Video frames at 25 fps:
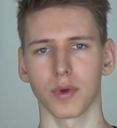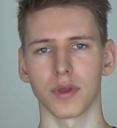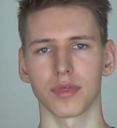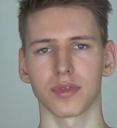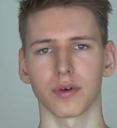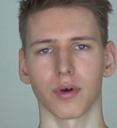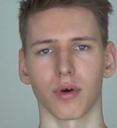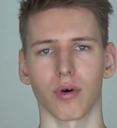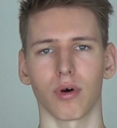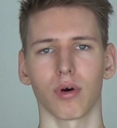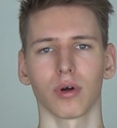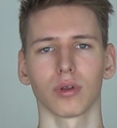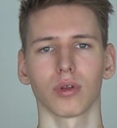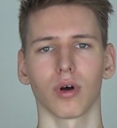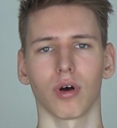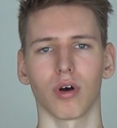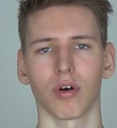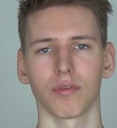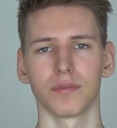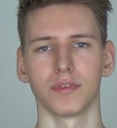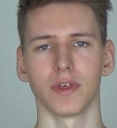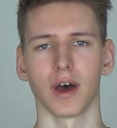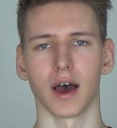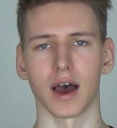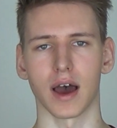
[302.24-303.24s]
with all
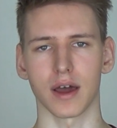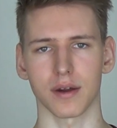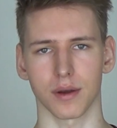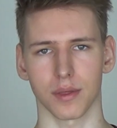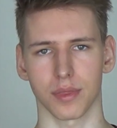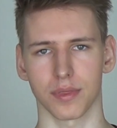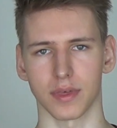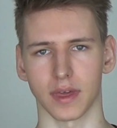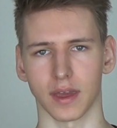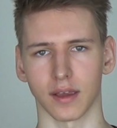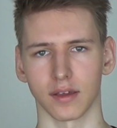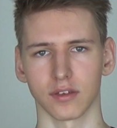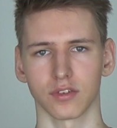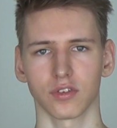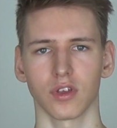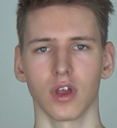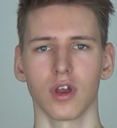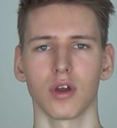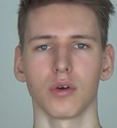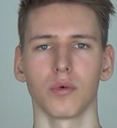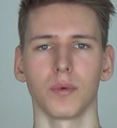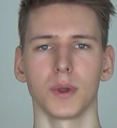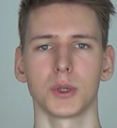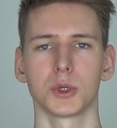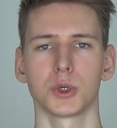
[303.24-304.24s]
of the other things
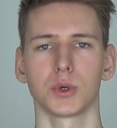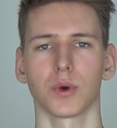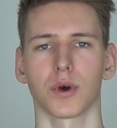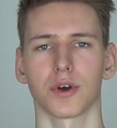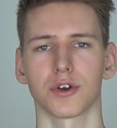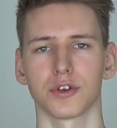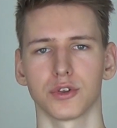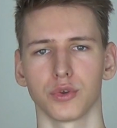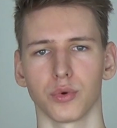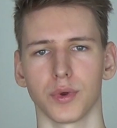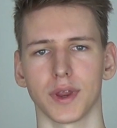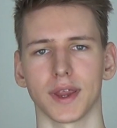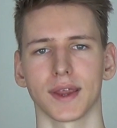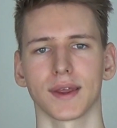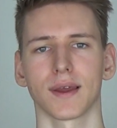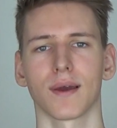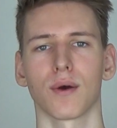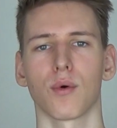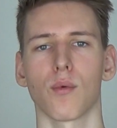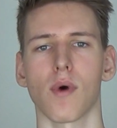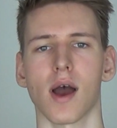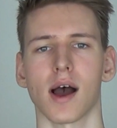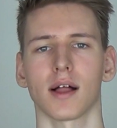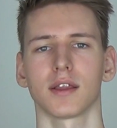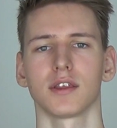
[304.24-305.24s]
which you are doing
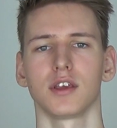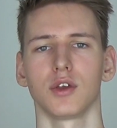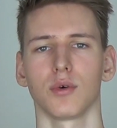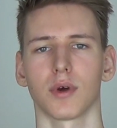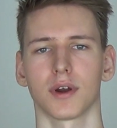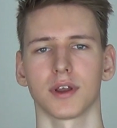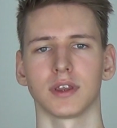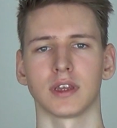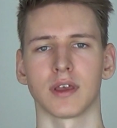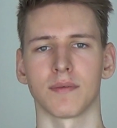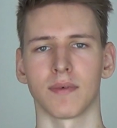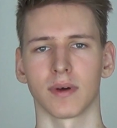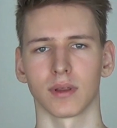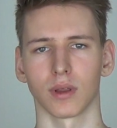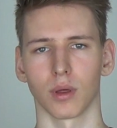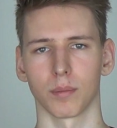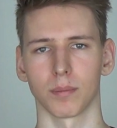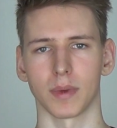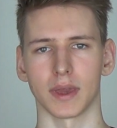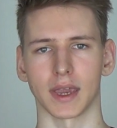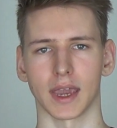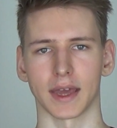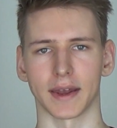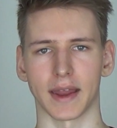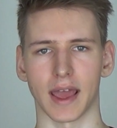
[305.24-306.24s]
while you are
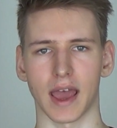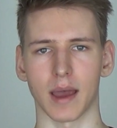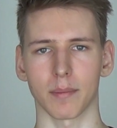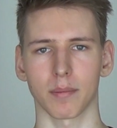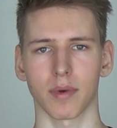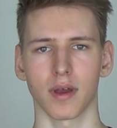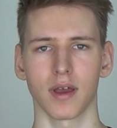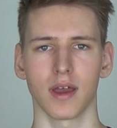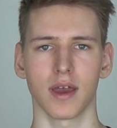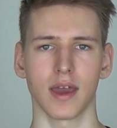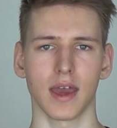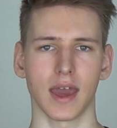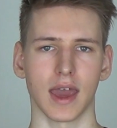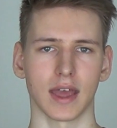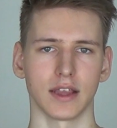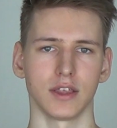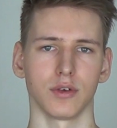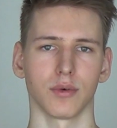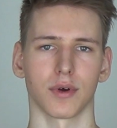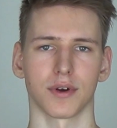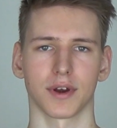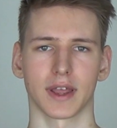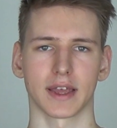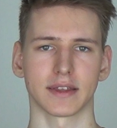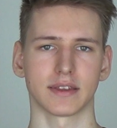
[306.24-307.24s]
developing an app and
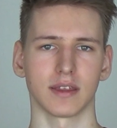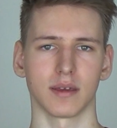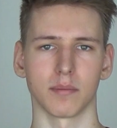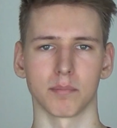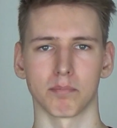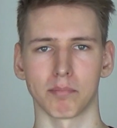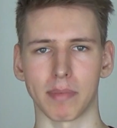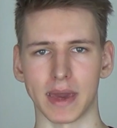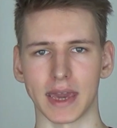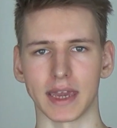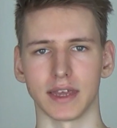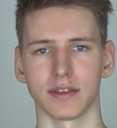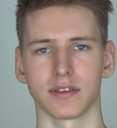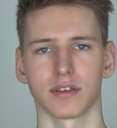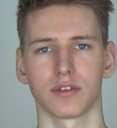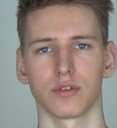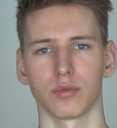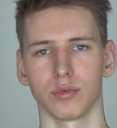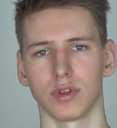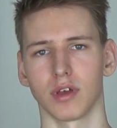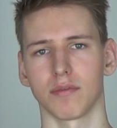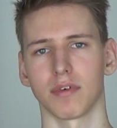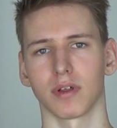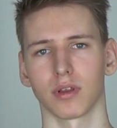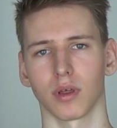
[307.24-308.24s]
you are getting paid
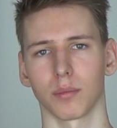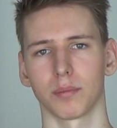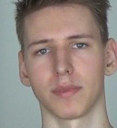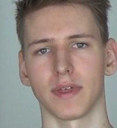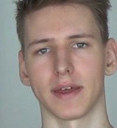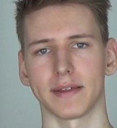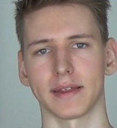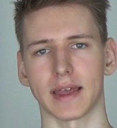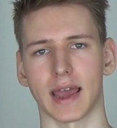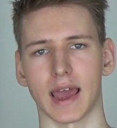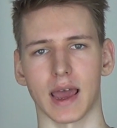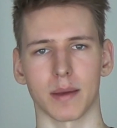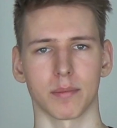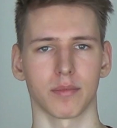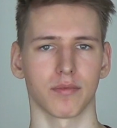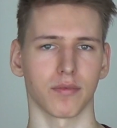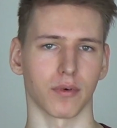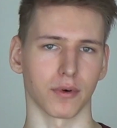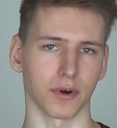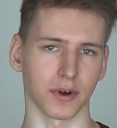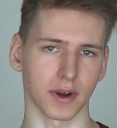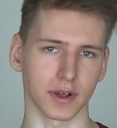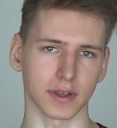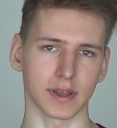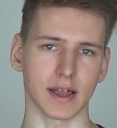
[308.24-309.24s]
to develop that app
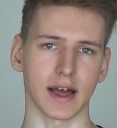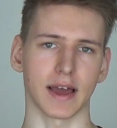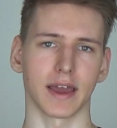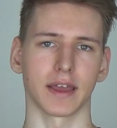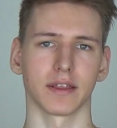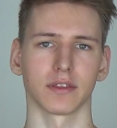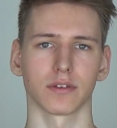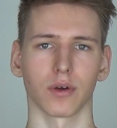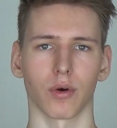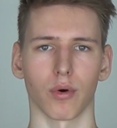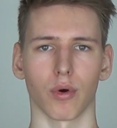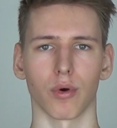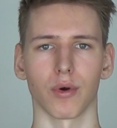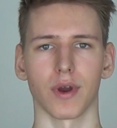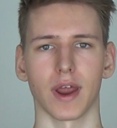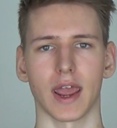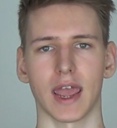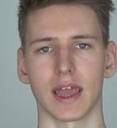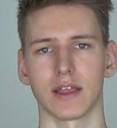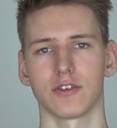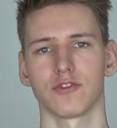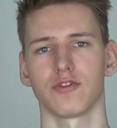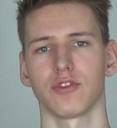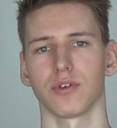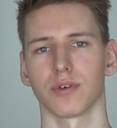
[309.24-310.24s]
for a client or
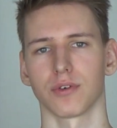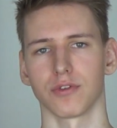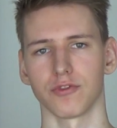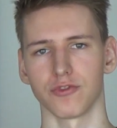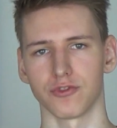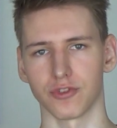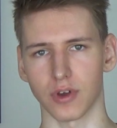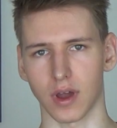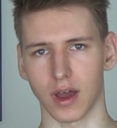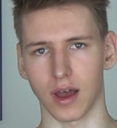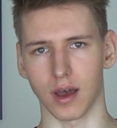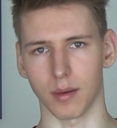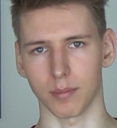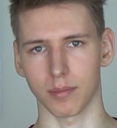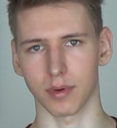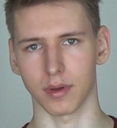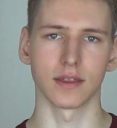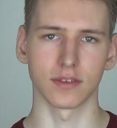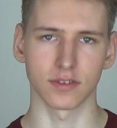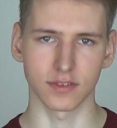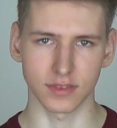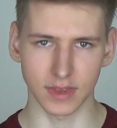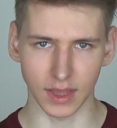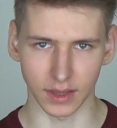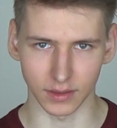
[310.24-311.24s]
at your job.
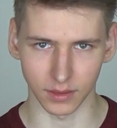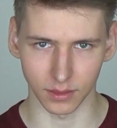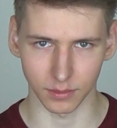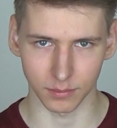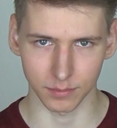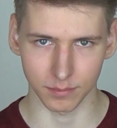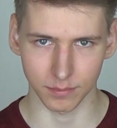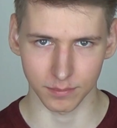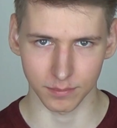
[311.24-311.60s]
Still,